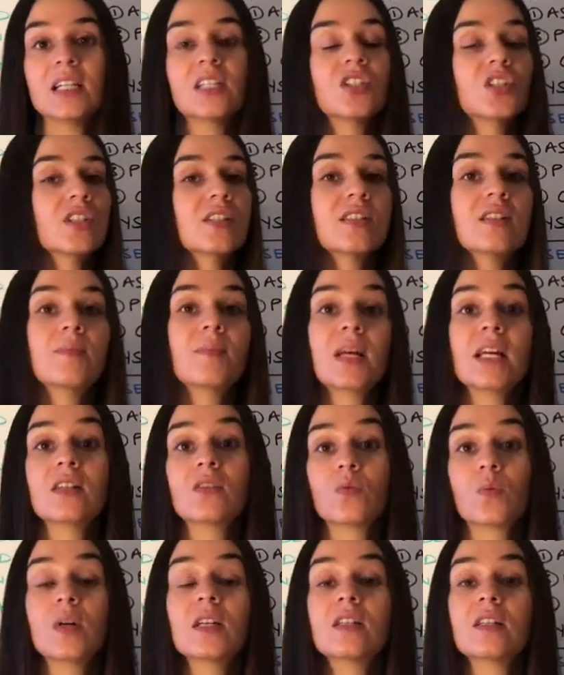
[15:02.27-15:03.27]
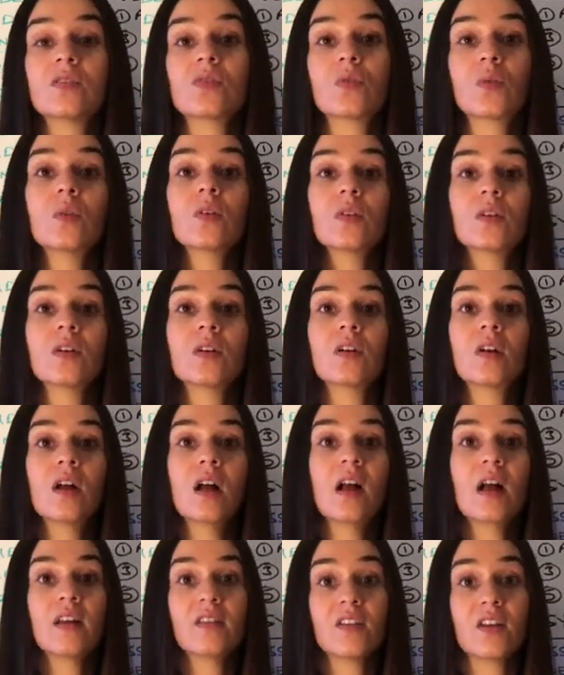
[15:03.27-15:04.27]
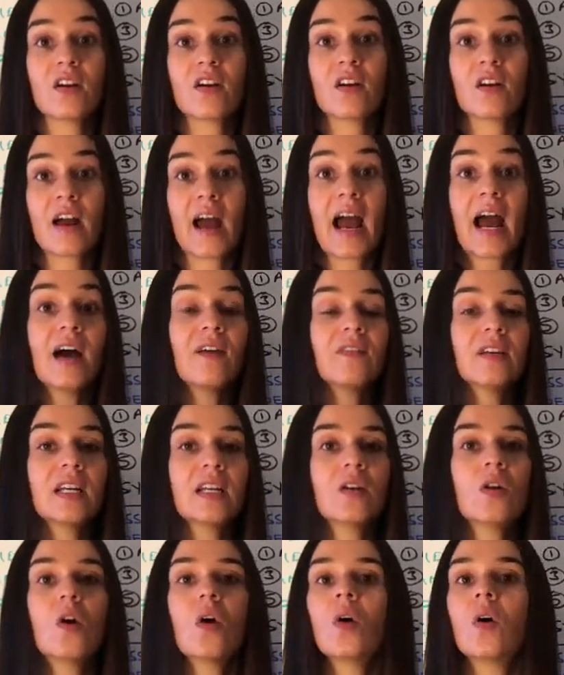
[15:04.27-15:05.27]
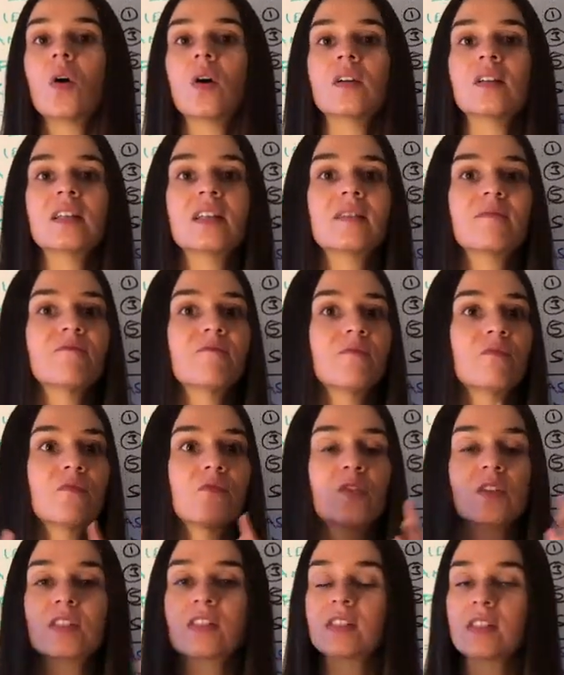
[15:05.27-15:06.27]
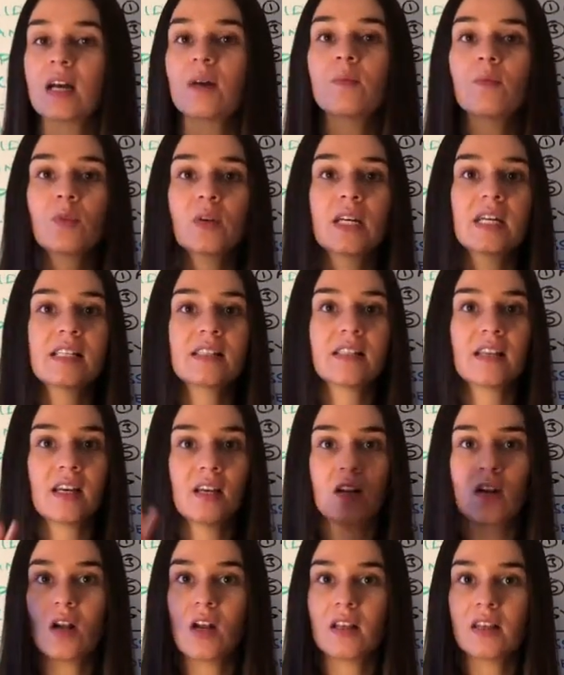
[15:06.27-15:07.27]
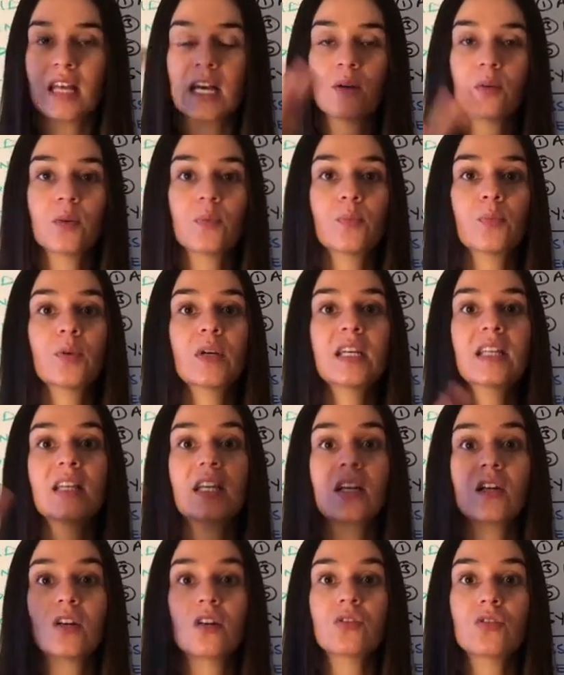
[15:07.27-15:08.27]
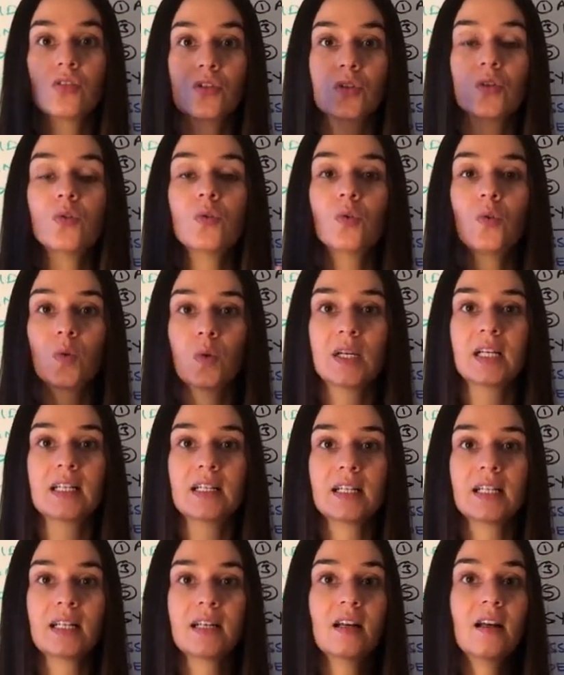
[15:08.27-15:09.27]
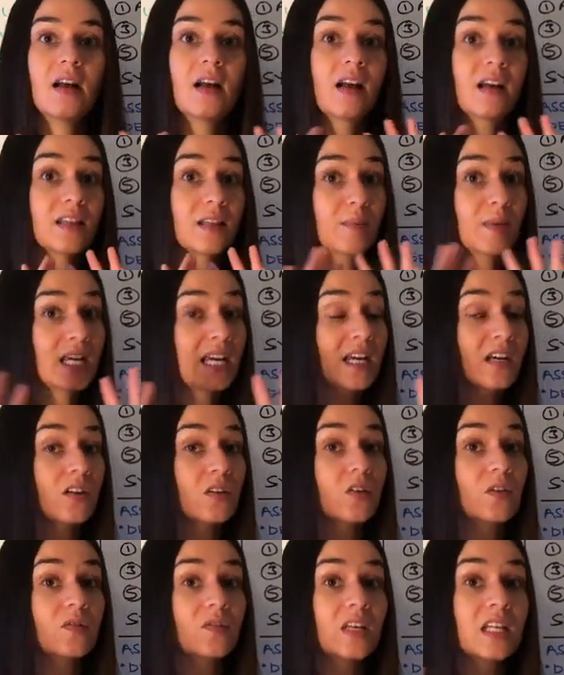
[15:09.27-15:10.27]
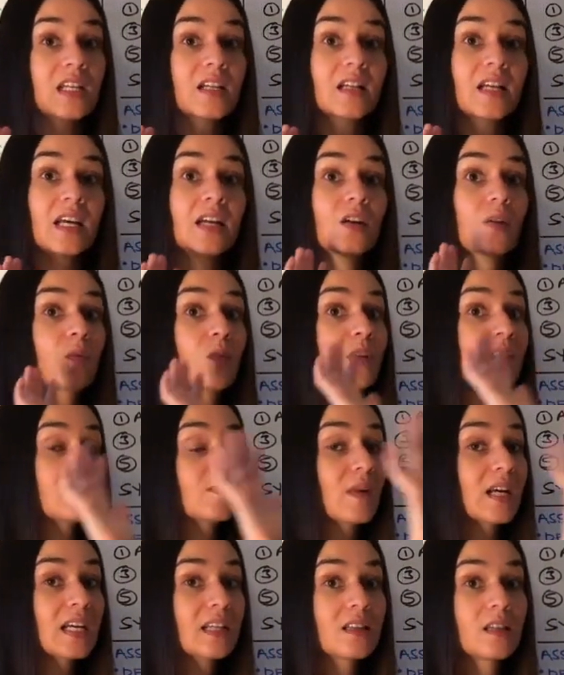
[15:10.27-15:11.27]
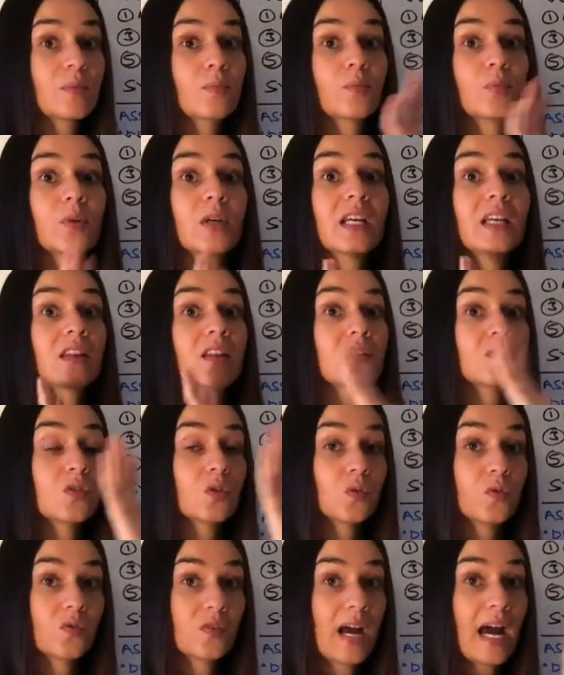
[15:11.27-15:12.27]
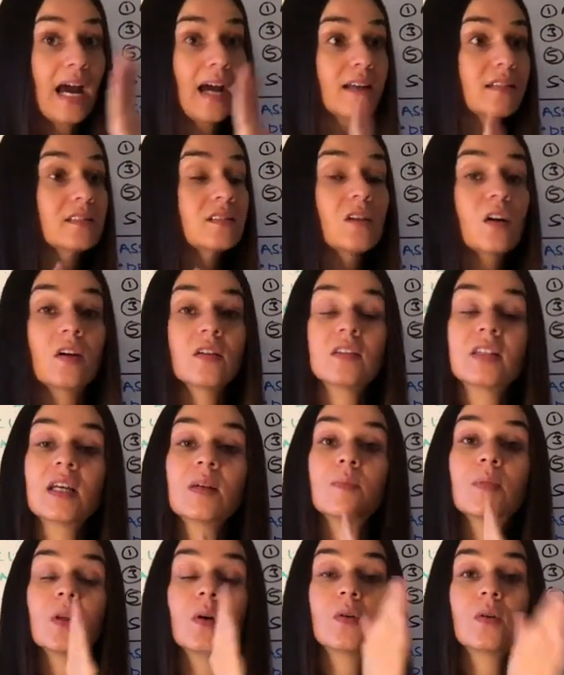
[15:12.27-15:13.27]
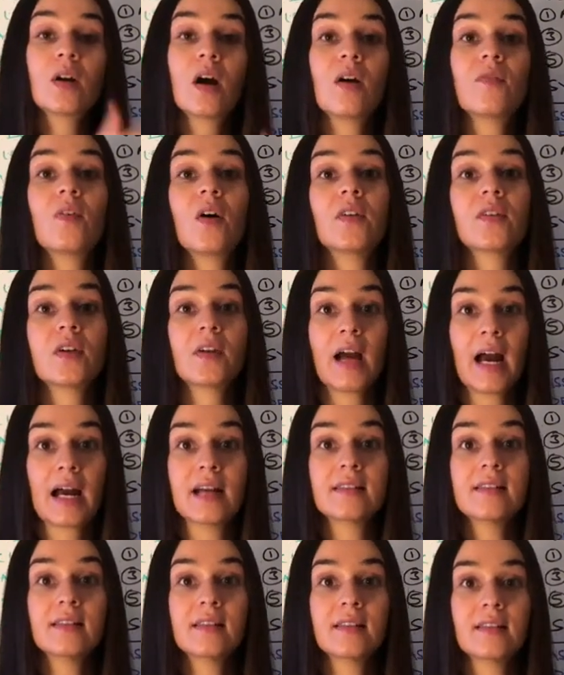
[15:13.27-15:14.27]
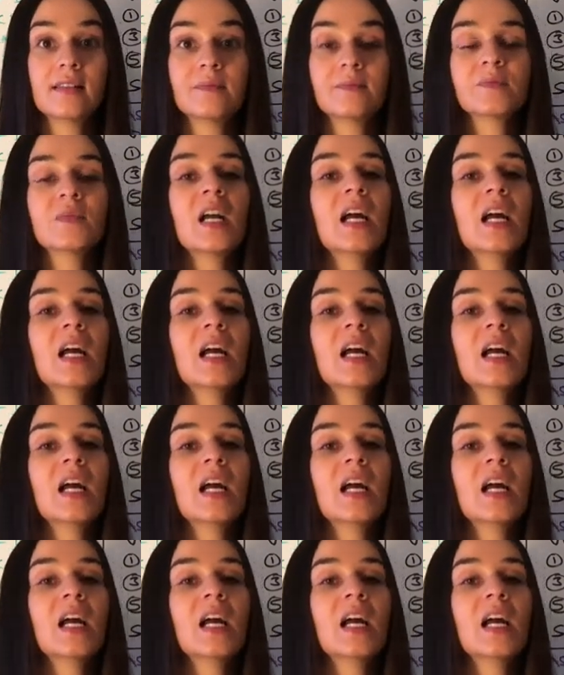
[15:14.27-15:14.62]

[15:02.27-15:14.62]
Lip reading: It just depends what disorder they're having. Or for some reason, they were breathing too quickly. The mechanical ventilator was making them breathe too fast. Aren't they blowing off all their acid?